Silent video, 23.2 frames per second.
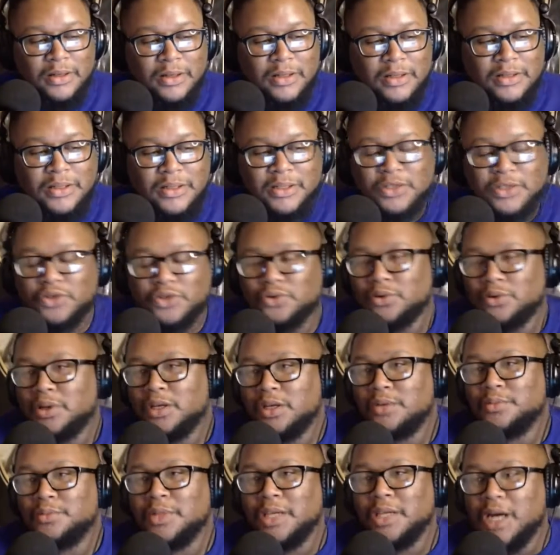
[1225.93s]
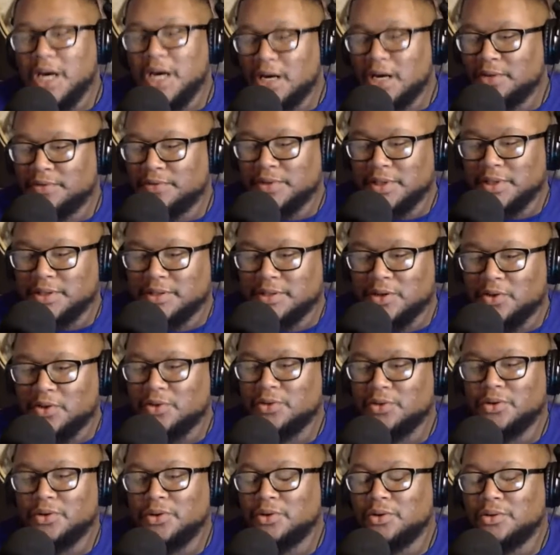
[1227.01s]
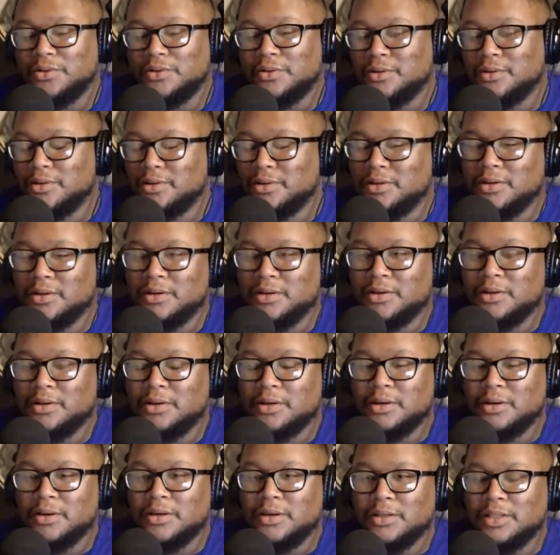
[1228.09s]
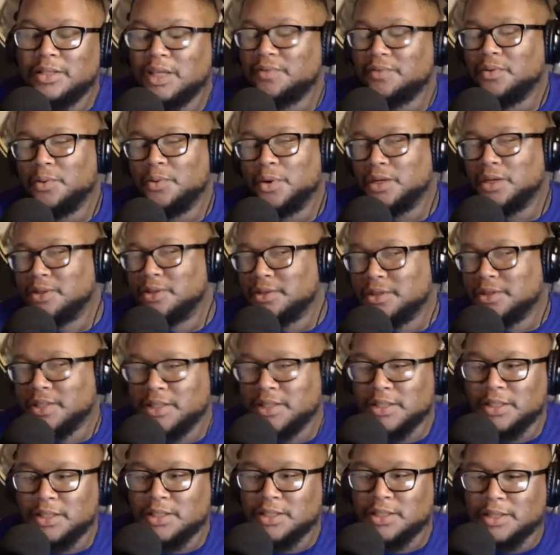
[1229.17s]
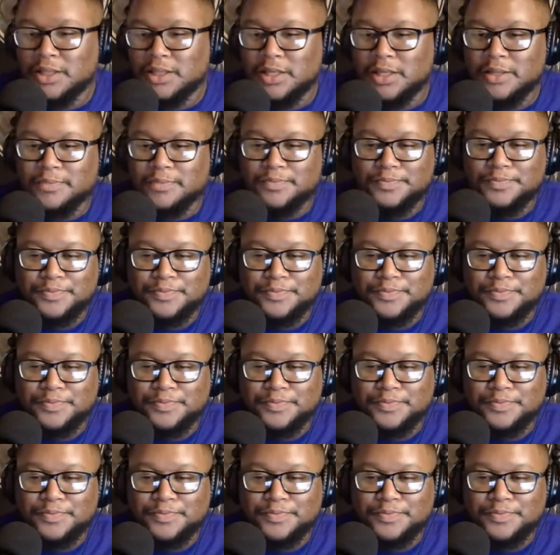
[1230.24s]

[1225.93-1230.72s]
It's extremely obvious. Only oh, uh, Stevie Wonder sees this shit.